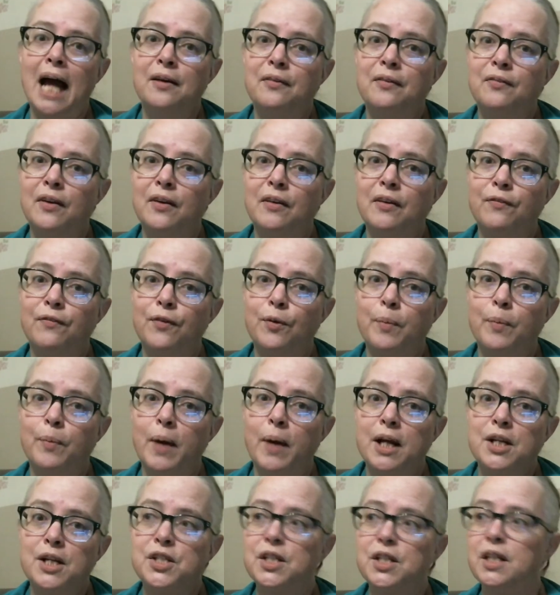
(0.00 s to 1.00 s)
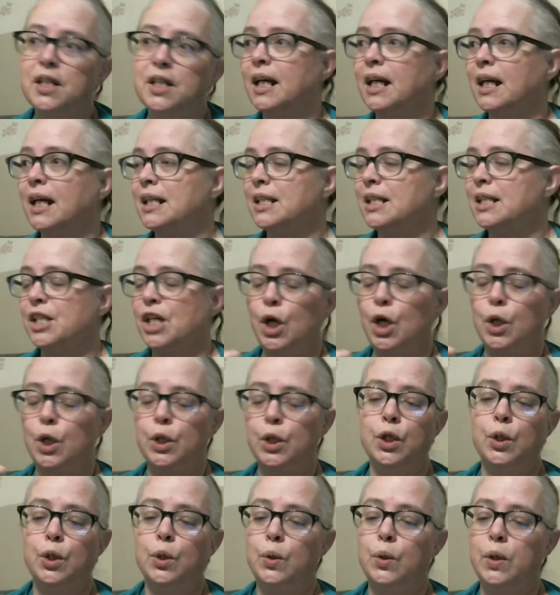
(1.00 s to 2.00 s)
of information. It can tell
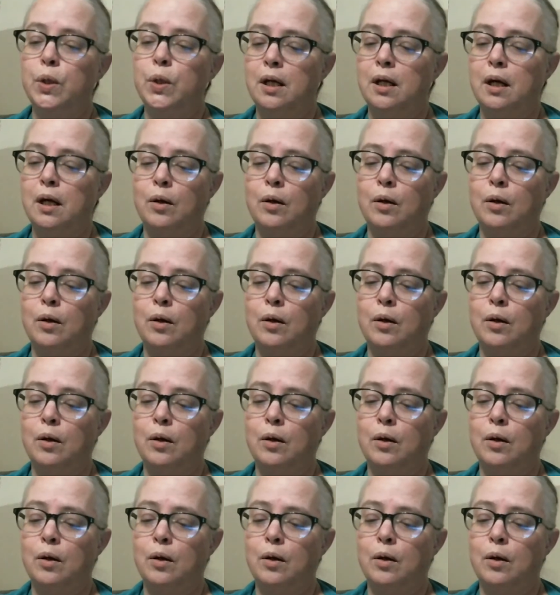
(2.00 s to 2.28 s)
you, you